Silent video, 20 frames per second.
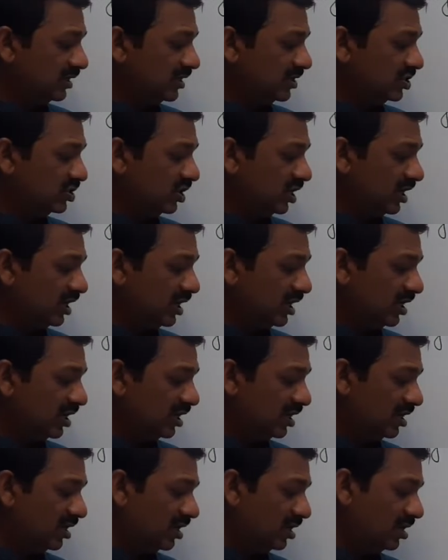
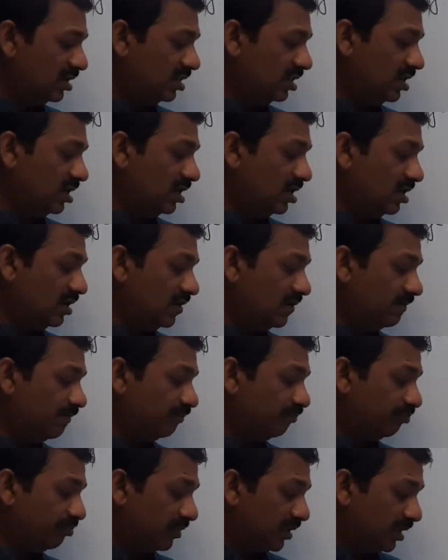initially
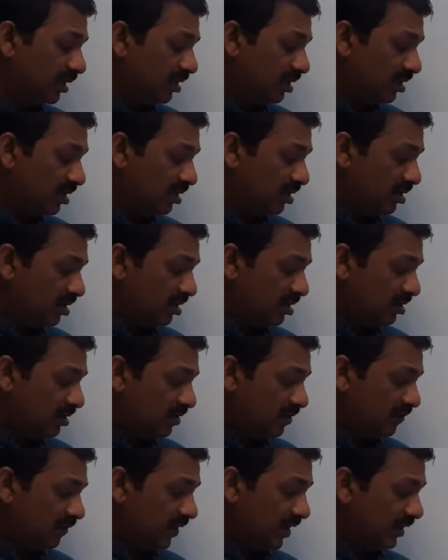the
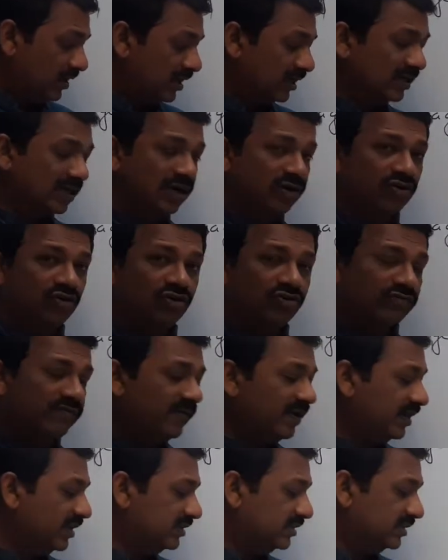finite controller
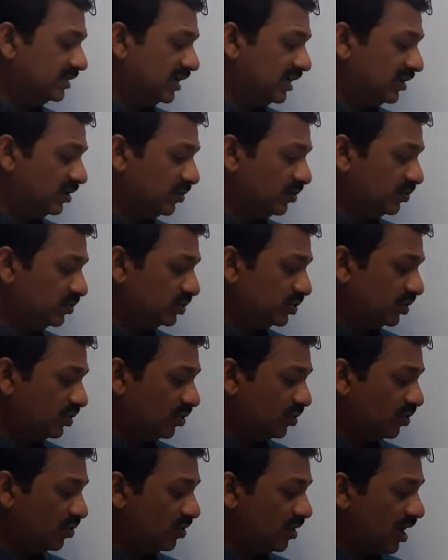will be in state
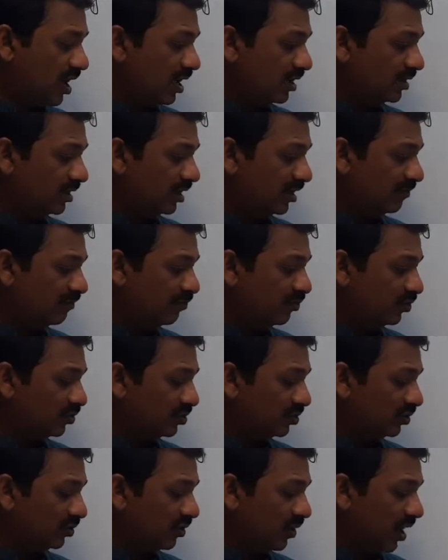Q0 and the
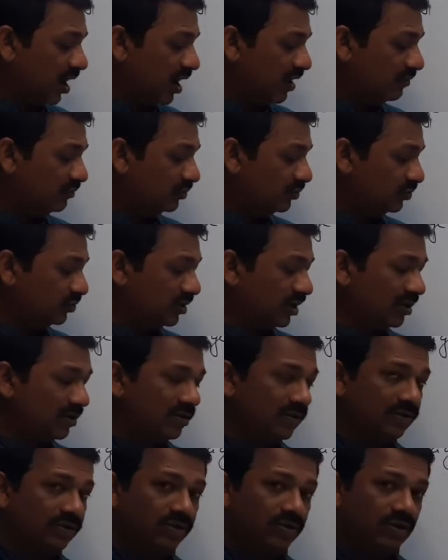input you have
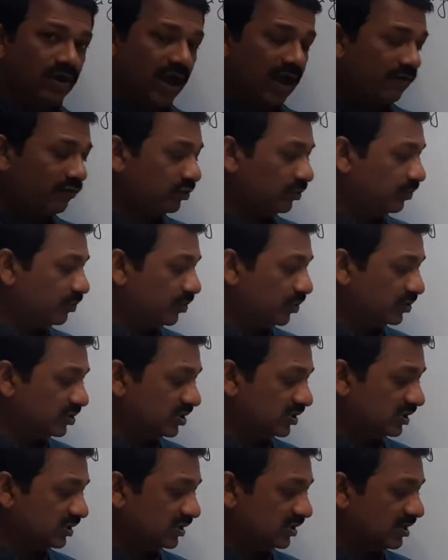to
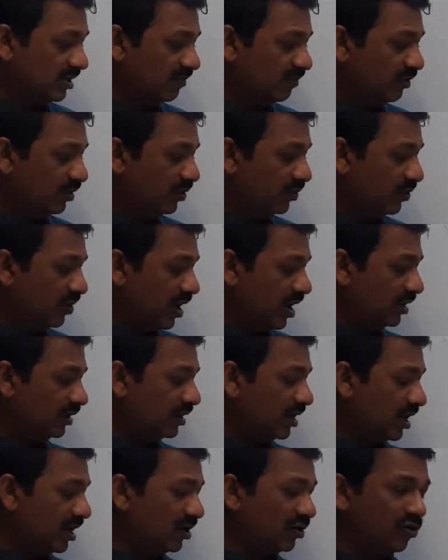process is W and
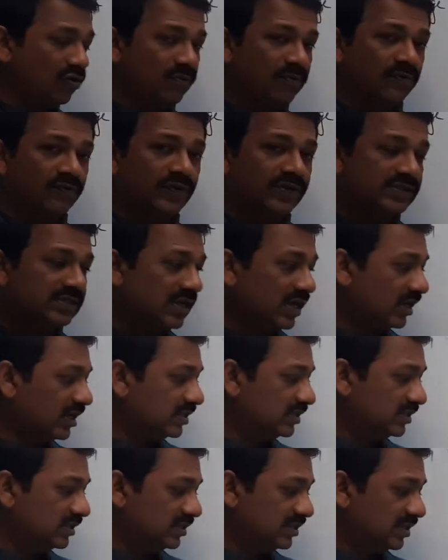current top of the stack
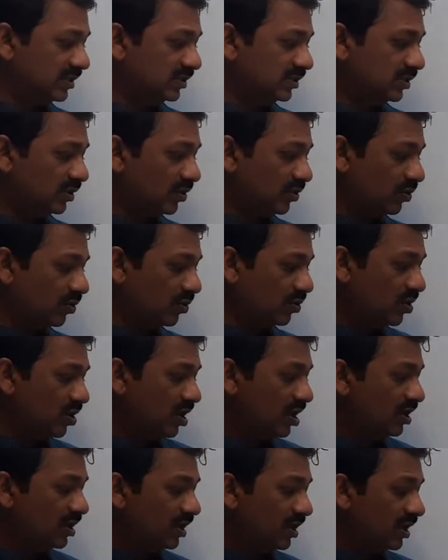is Z0.
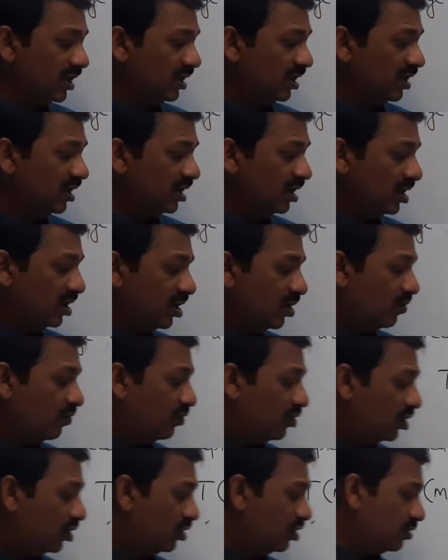In
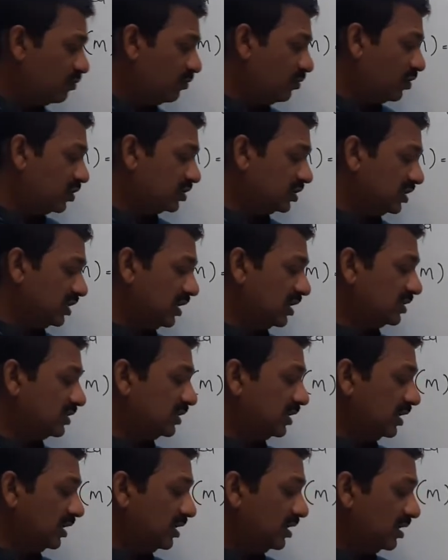one or more states
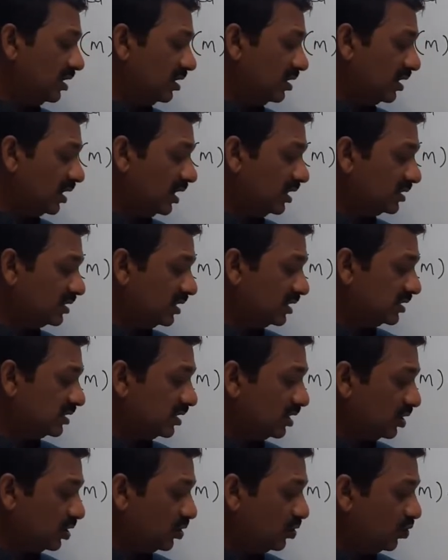it
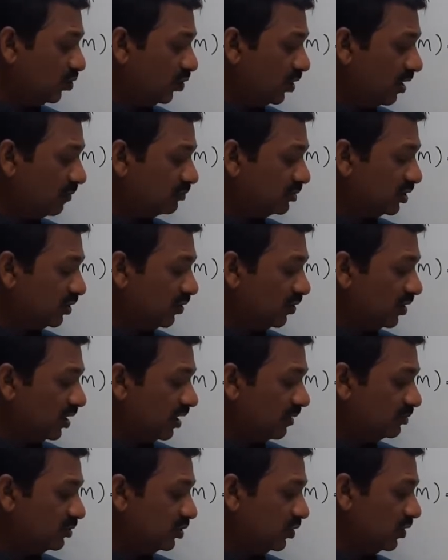reaches Q
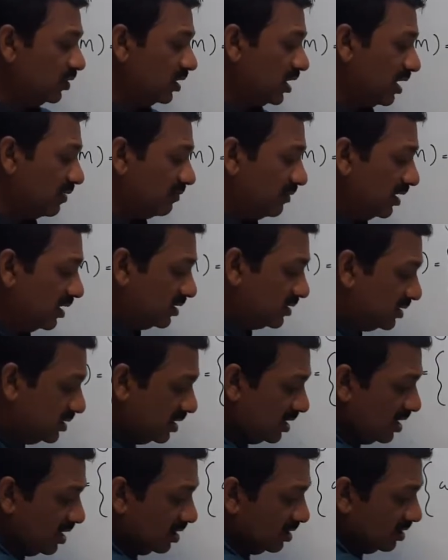epsilon epsilon. That
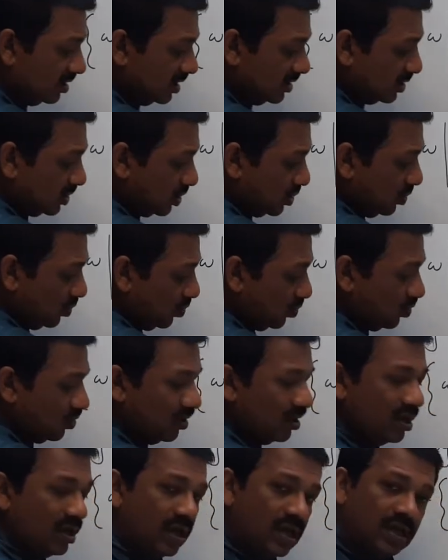means this
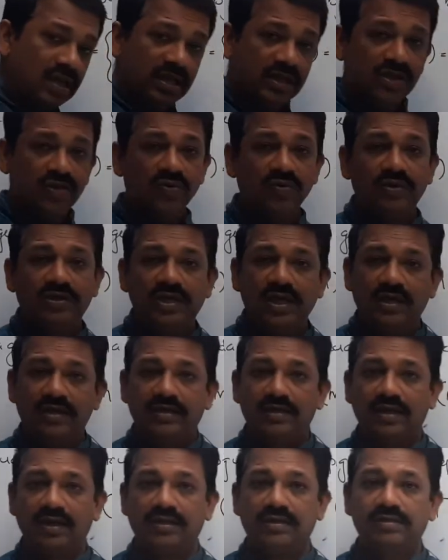Q, any Q it can
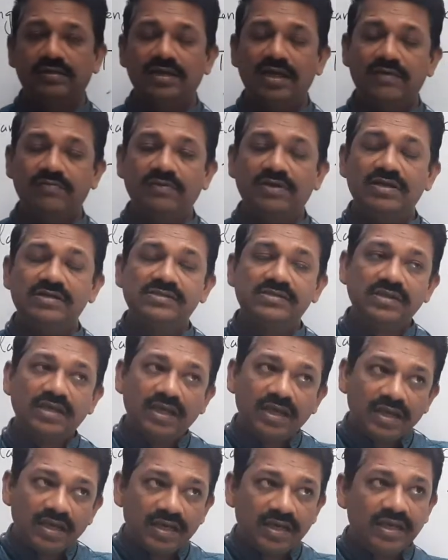take. That means
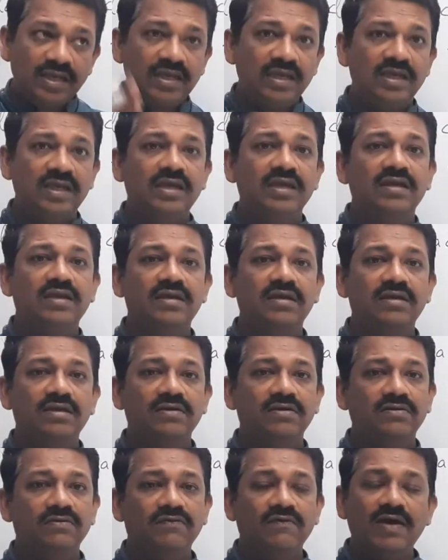any
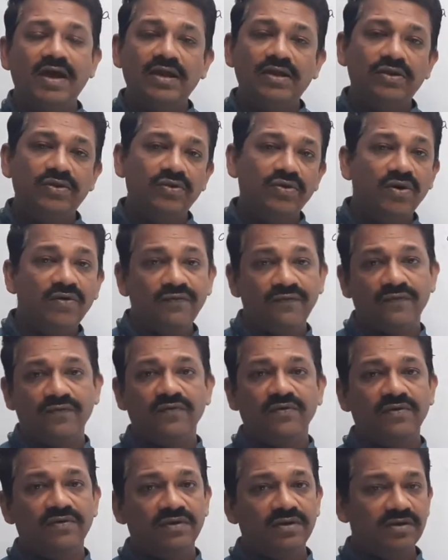value
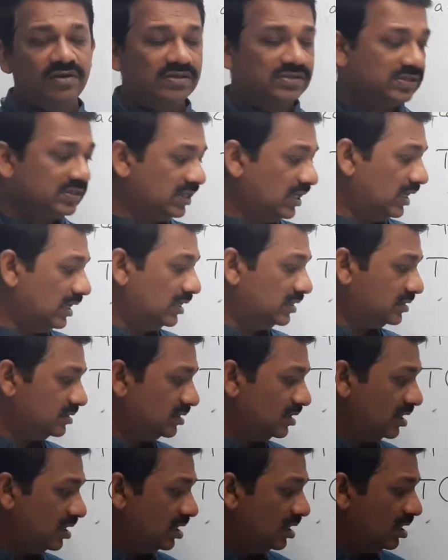of
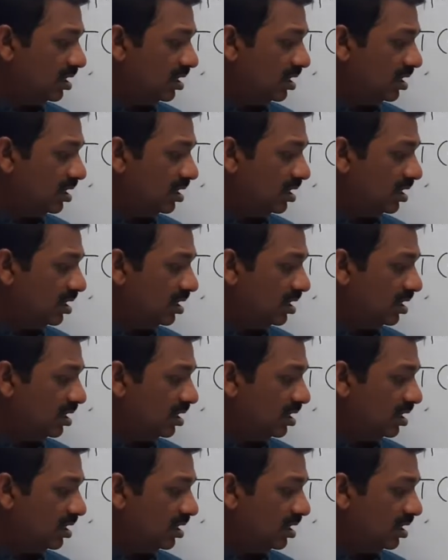state,